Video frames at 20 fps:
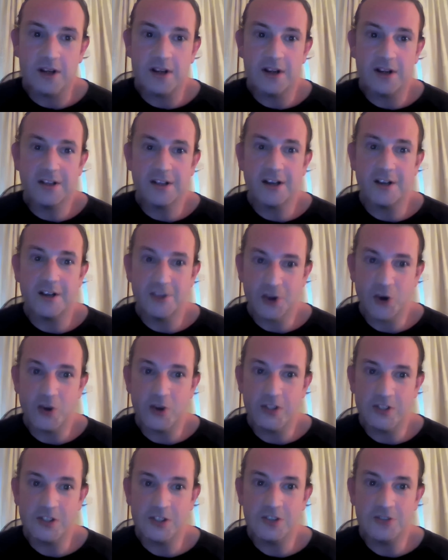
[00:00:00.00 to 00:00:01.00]
I kind of
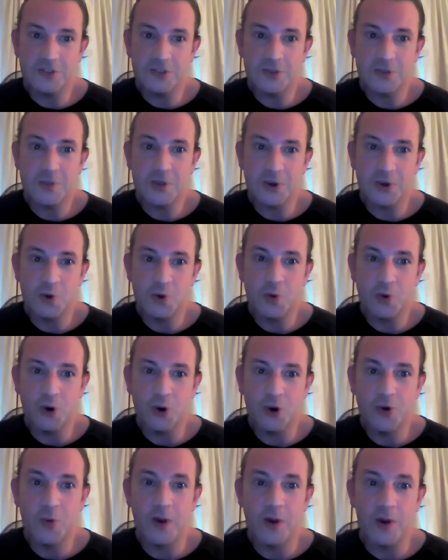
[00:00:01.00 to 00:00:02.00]
got into some of your
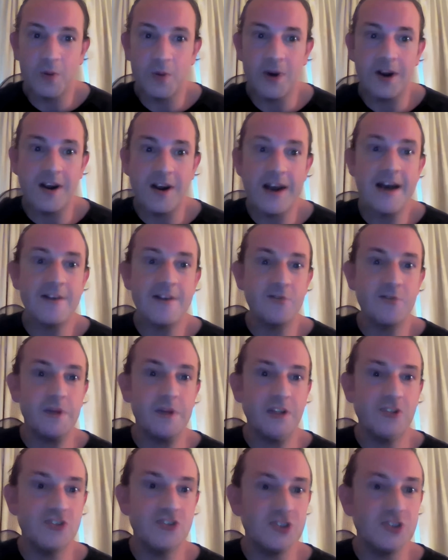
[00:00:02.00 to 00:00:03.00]
work, where, where I have
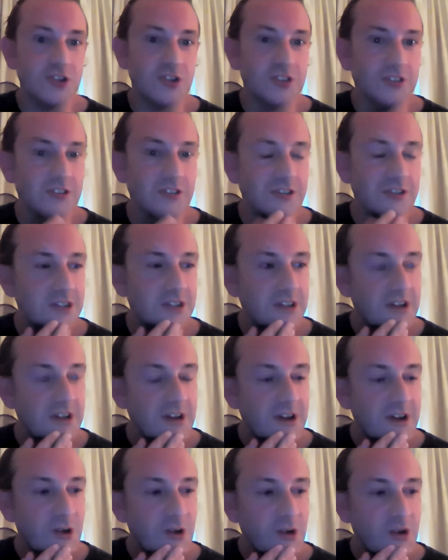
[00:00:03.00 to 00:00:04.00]
been shocked,
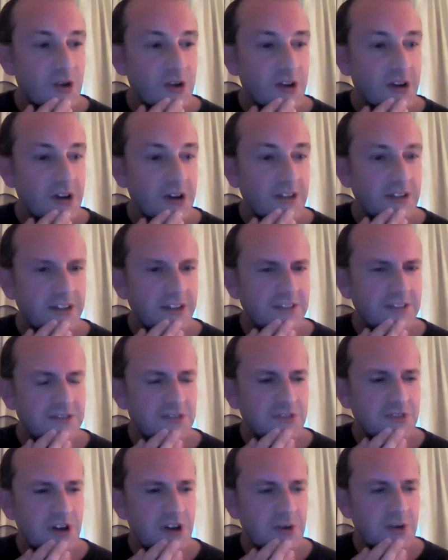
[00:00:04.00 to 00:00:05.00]
and I
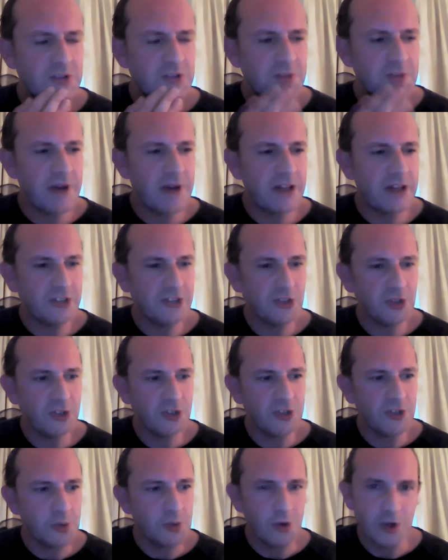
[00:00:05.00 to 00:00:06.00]
I was compelled to
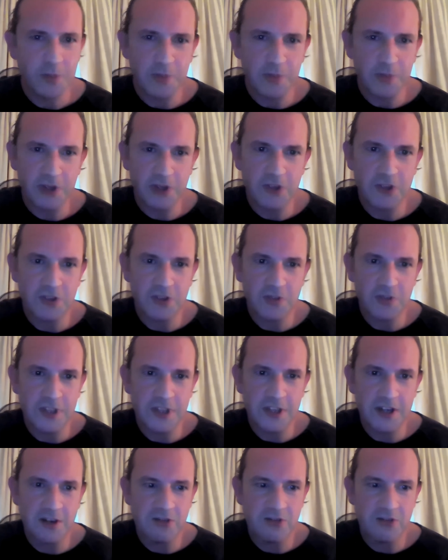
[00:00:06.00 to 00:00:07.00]
look at your work because of the
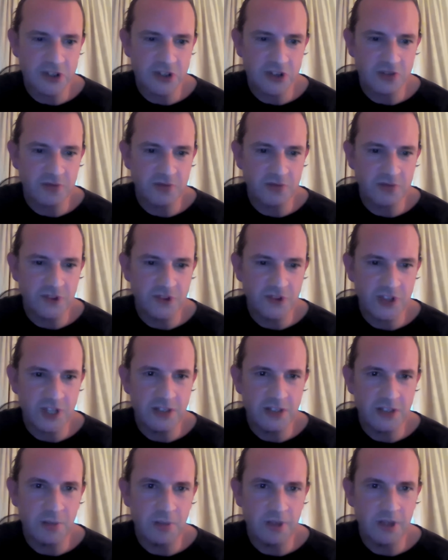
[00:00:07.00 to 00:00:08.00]
coverage of J
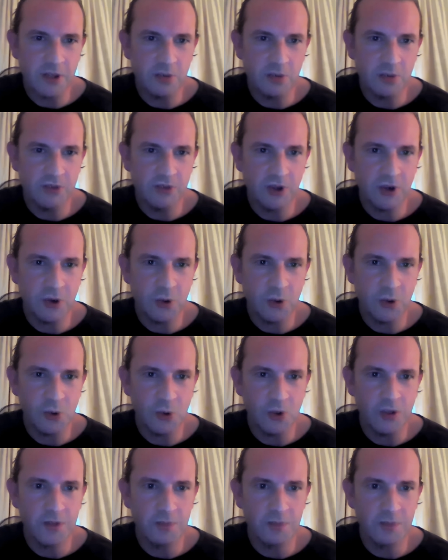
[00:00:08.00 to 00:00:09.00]
W dot
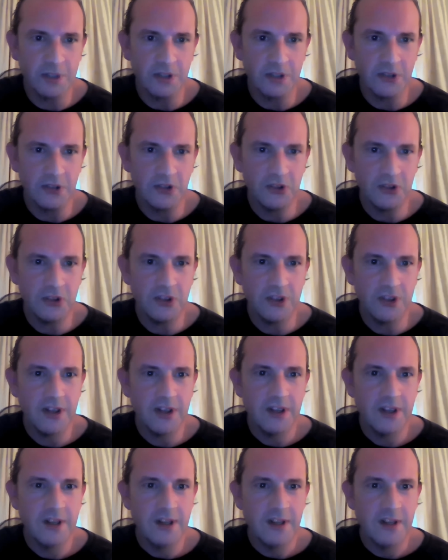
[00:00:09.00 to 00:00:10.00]
org, because
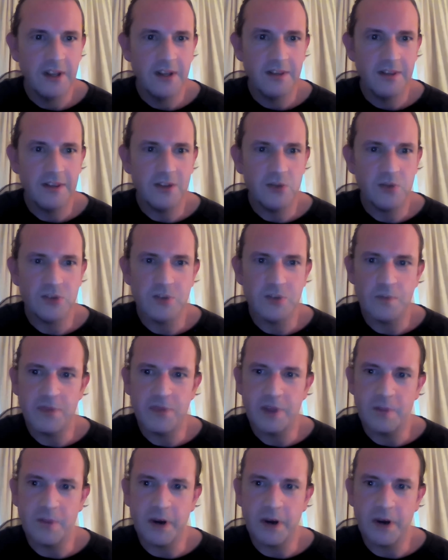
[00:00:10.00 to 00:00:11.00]
this was
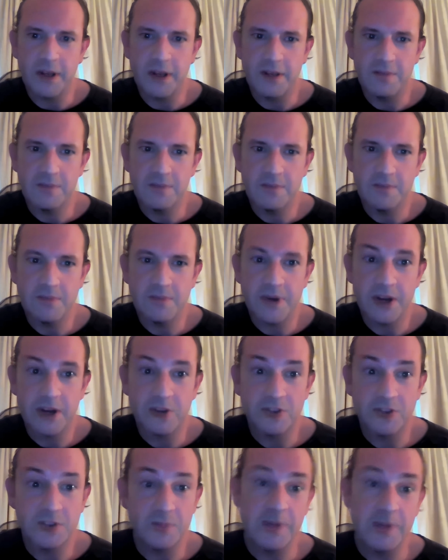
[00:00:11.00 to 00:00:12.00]
something my
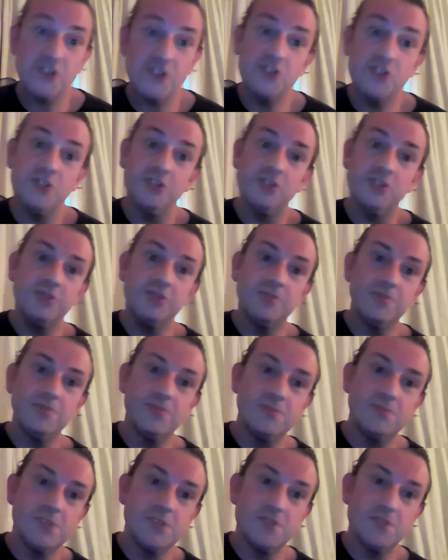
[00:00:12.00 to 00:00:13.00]
parents had mentioned
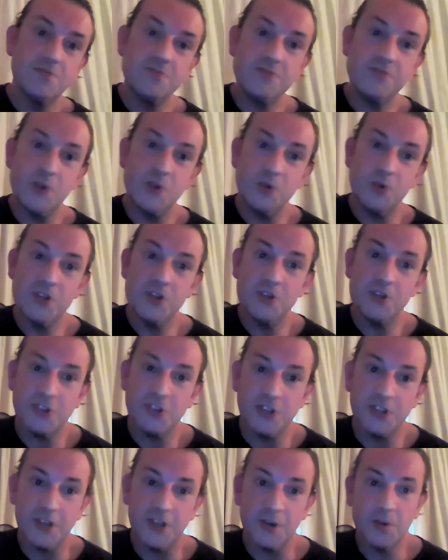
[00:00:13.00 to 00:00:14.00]
a few years
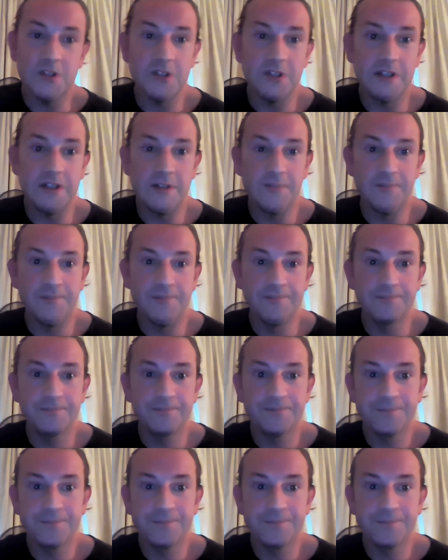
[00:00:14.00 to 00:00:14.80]
ago. Um,